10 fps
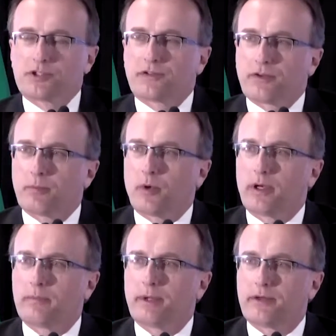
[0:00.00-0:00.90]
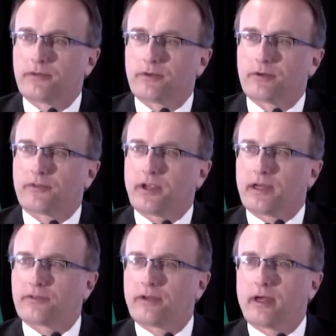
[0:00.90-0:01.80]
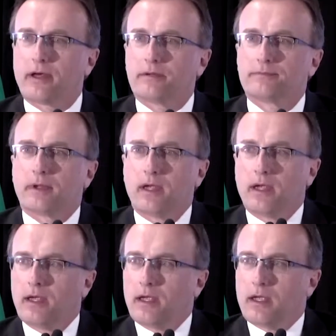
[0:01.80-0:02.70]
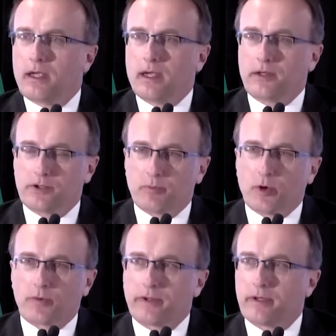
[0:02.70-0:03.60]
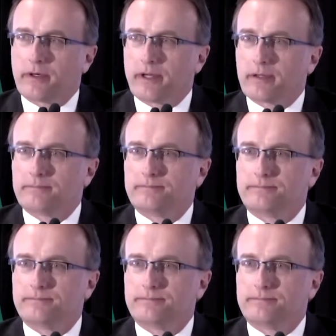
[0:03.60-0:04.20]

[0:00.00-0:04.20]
just appointed Minister of SaskTel, and you broke the internet."